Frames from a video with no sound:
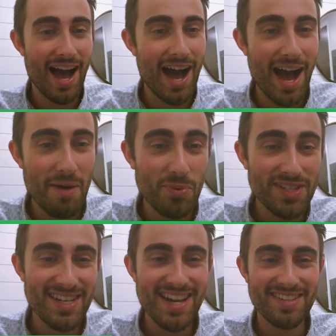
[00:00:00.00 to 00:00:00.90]
I
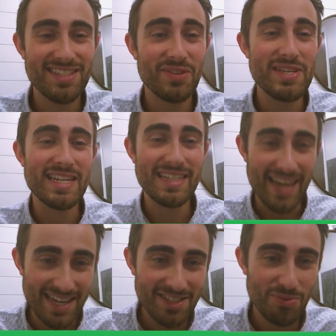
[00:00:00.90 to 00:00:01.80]
wasn't necessarily
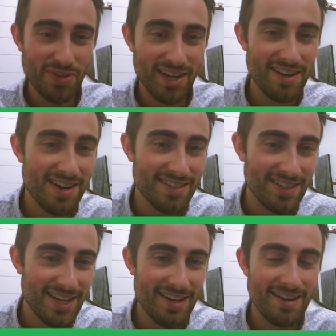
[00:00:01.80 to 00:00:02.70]
against what the Canucks
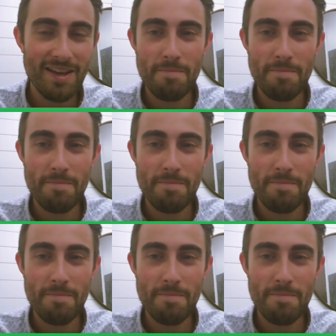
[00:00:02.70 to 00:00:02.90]
did